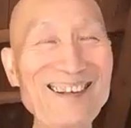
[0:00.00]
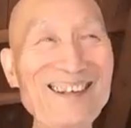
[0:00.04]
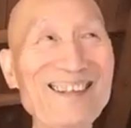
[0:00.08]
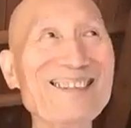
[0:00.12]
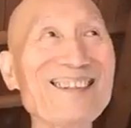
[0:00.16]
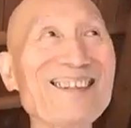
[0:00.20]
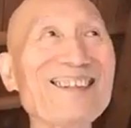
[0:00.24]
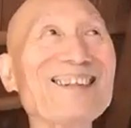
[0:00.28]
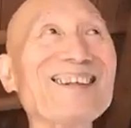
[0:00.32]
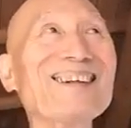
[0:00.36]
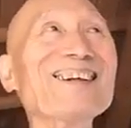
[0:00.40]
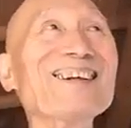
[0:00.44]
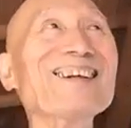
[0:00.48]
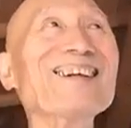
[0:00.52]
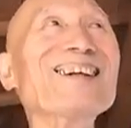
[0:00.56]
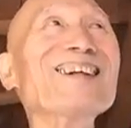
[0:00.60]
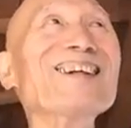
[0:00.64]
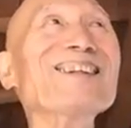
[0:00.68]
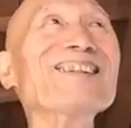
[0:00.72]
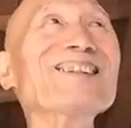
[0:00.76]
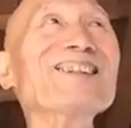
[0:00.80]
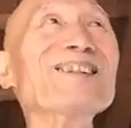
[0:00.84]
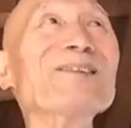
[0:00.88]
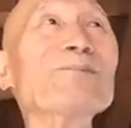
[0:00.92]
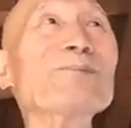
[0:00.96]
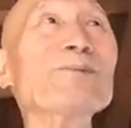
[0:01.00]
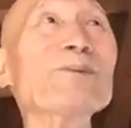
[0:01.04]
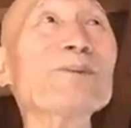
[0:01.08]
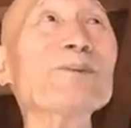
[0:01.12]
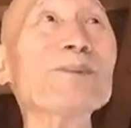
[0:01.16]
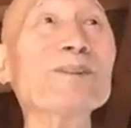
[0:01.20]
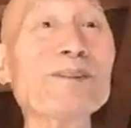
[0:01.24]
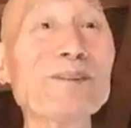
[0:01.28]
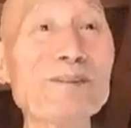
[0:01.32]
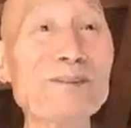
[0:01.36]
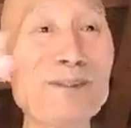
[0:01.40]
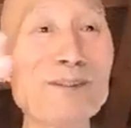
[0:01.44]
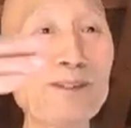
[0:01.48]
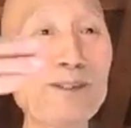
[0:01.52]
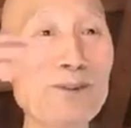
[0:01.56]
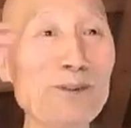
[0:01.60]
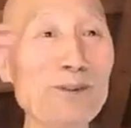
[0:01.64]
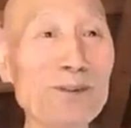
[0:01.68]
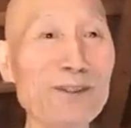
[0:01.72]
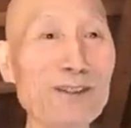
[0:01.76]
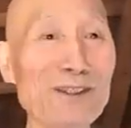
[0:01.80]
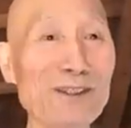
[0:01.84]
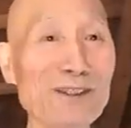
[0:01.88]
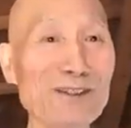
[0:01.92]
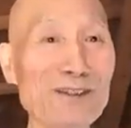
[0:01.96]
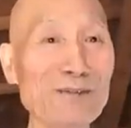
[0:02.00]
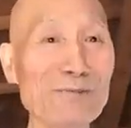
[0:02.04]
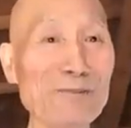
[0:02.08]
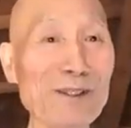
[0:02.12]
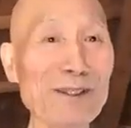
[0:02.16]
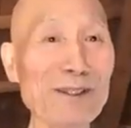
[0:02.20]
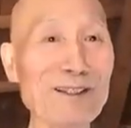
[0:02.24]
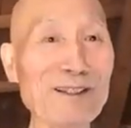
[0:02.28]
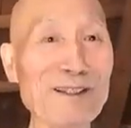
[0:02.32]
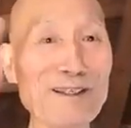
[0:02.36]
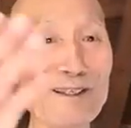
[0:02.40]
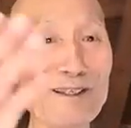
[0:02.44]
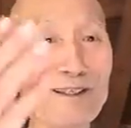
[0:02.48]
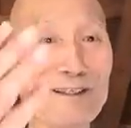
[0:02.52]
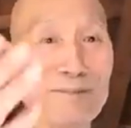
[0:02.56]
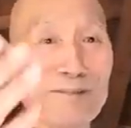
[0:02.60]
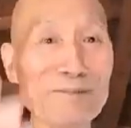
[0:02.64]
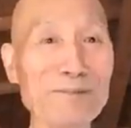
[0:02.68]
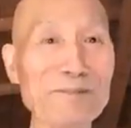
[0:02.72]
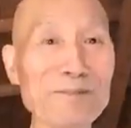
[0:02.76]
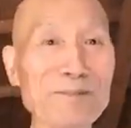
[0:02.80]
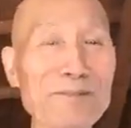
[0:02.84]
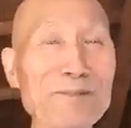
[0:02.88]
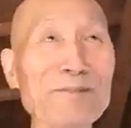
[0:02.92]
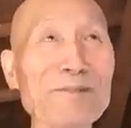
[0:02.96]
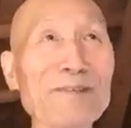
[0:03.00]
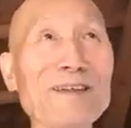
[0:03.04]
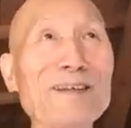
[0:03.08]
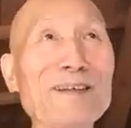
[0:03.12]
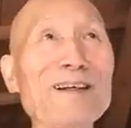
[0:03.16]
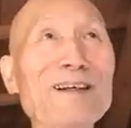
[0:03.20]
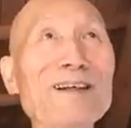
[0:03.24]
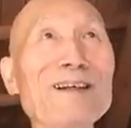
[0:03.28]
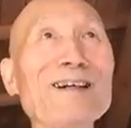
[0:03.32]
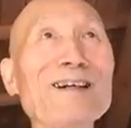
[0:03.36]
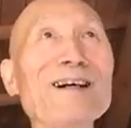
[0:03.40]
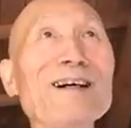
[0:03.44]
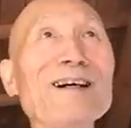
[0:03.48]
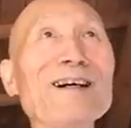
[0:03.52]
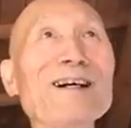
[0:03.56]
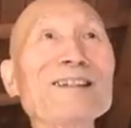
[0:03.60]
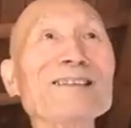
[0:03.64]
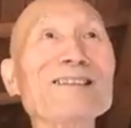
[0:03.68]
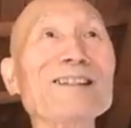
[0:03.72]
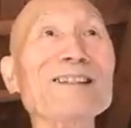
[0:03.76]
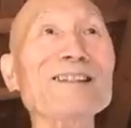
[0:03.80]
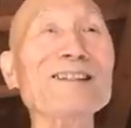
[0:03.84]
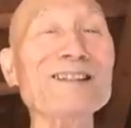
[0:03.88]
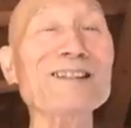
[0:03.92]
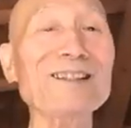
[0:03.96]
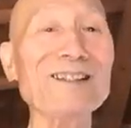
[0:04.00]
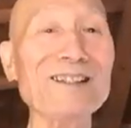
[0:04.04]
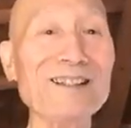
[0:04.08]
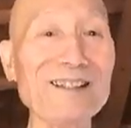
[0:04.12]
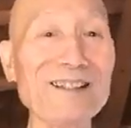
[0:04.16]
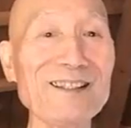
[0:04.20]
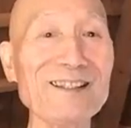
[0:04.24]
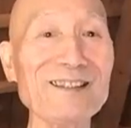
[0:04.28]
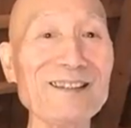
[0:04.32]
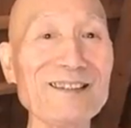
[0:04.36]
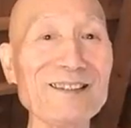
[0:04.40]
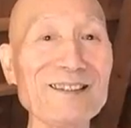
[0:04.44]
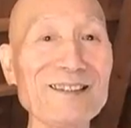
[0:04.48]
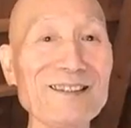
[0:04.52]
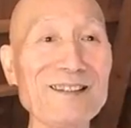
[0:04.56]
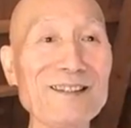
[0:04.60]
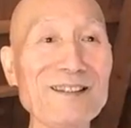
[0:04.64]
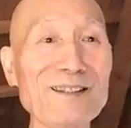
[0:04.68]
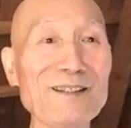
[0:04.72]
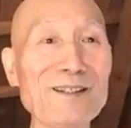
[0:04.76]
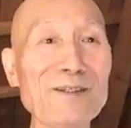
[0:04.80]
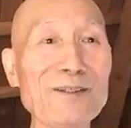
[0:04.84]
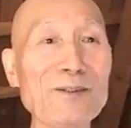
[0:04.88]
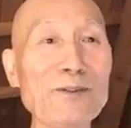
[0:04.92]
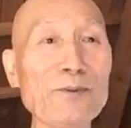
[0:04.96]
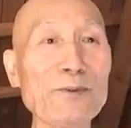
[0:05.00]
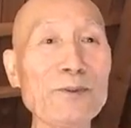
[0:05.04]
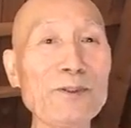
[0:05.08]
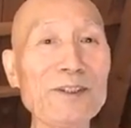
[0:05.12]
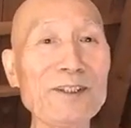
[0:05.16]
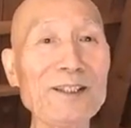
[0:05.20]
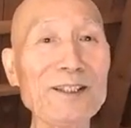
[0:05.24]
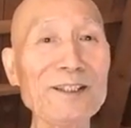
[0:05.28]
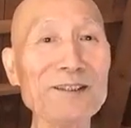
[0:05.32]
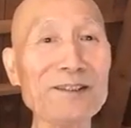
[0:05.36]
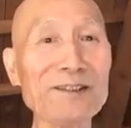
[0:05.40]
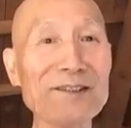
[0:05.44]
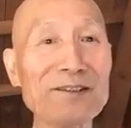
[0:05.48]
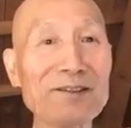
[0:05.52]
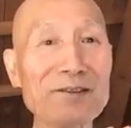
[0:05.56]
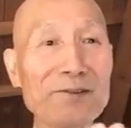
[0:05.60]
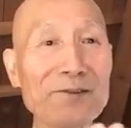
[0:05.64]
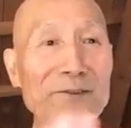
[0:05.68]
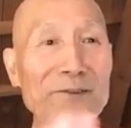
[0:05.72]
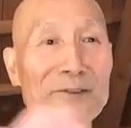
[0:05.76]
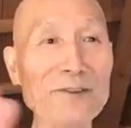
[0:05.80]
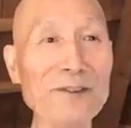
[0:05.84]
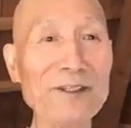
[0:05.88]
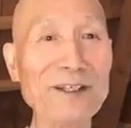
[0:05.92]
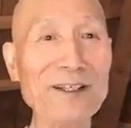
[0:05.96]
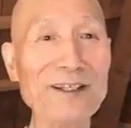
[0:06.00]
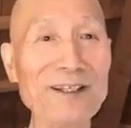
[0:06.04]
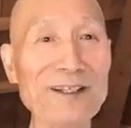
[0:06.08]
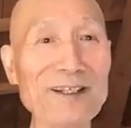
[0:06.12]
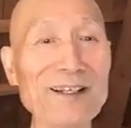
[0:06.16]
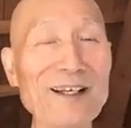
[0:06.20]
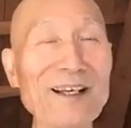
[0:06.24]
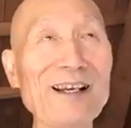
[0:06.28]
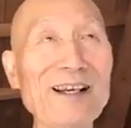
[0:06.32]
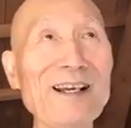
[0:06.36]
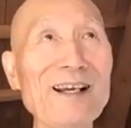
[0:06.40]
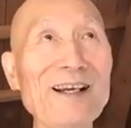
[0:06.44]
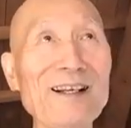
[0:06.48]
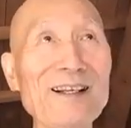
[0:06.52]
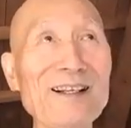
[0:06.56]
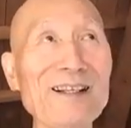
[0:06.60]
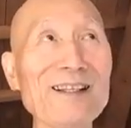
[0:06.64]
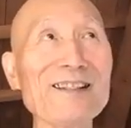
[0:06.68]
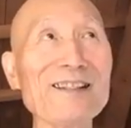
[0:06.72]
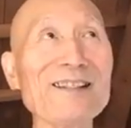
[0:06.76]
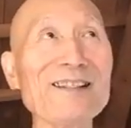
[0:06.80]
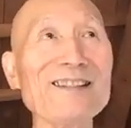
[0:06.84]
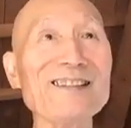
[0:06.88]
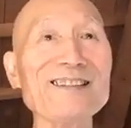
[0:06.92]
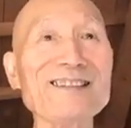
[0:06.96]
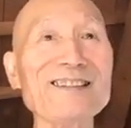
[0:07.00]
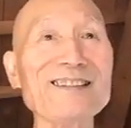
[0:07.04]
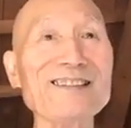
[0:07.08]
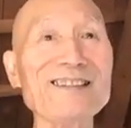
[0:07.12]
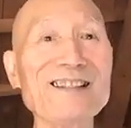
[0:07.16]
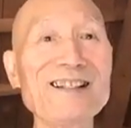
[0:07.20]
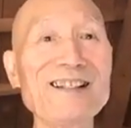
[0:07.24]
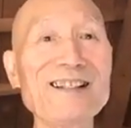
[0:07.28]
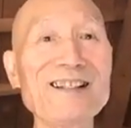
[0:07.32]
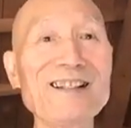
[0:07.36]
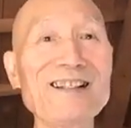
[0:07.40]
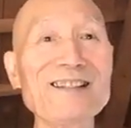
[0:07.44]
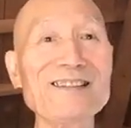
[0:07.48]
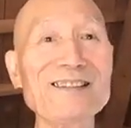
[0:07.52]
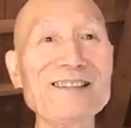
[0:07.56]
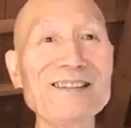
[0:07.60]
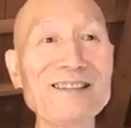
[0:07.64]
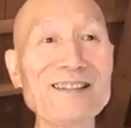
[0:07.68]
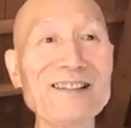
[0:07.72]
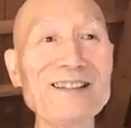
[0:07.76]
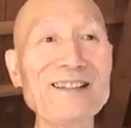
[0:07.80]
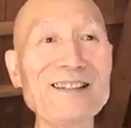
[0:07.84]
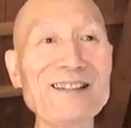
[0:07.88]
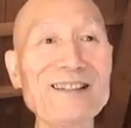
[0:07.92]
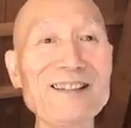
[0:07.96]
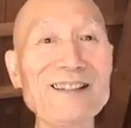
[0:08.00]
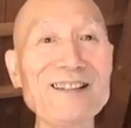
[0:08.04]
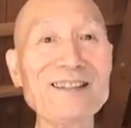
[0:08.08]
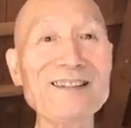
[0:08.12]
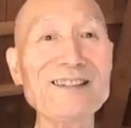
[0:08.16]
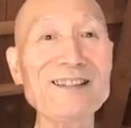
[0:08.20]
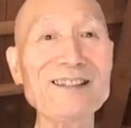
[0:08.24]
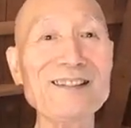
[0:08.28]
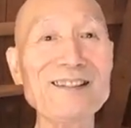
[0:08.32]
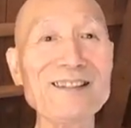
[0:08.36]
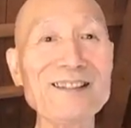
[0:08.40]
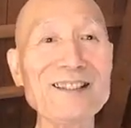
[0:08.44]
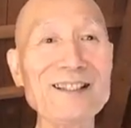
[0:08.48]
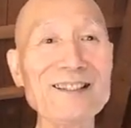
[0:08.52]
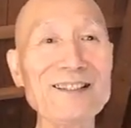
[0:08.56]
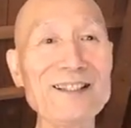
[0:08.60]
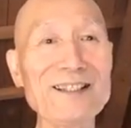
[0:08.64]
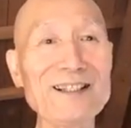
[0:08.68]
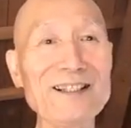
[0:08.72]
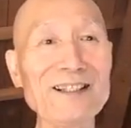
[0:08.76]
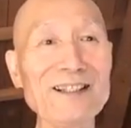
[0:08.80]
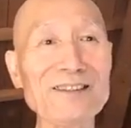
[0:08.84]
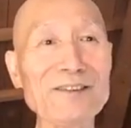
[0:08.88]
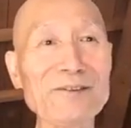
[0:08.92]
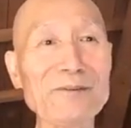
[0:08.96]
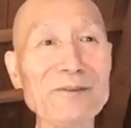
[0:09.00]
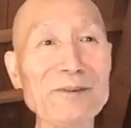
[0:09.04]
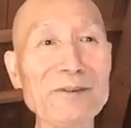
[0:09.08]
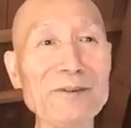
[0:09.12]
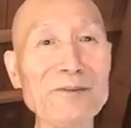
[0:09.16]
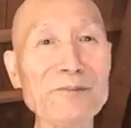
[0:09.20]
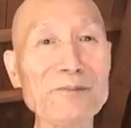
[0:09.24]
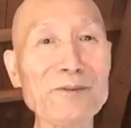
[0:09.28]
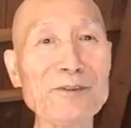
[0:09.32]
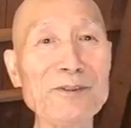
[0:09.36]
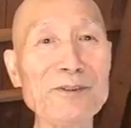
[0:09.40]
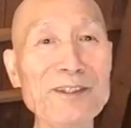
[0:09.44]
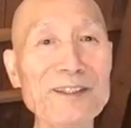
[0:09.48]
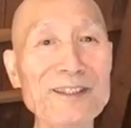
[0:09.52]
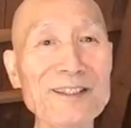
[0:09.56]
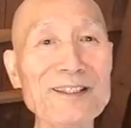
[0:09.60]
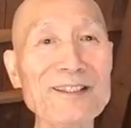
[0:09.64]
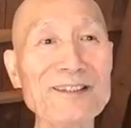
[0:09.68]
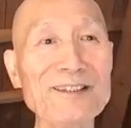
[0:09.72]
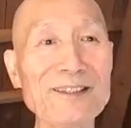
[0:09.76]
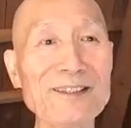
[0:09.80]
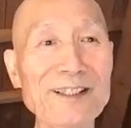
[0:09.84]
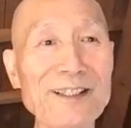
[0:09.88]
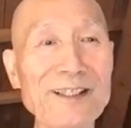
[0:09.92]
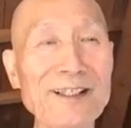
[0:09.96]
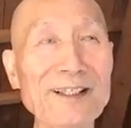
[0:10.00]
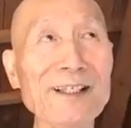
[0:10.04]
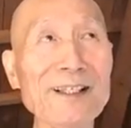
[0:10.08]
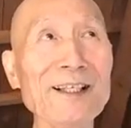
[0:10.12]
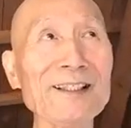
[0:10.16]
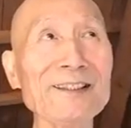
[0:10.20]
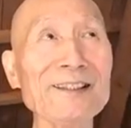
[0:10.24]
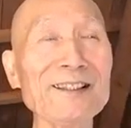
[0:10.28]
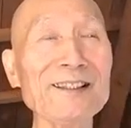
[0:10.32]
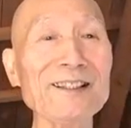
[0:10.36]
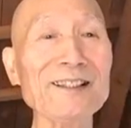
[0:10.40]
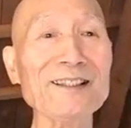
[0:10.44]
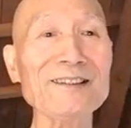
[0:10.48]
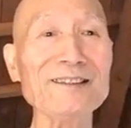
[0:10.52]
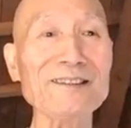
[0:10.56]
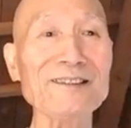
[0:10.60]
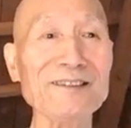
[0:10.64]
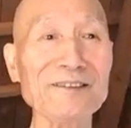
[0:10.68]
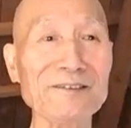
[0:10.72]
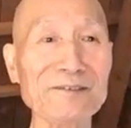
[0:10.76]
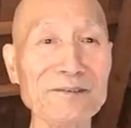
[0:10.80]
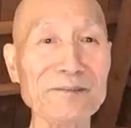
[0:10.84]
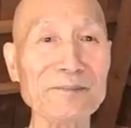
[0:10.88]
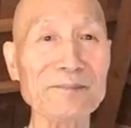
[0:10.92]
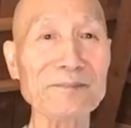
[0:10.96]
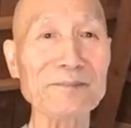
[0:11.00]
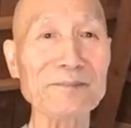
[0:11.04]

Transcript: See, simply we just become as it is, without doing anything. This is a Shakyamuni Buddha's realization.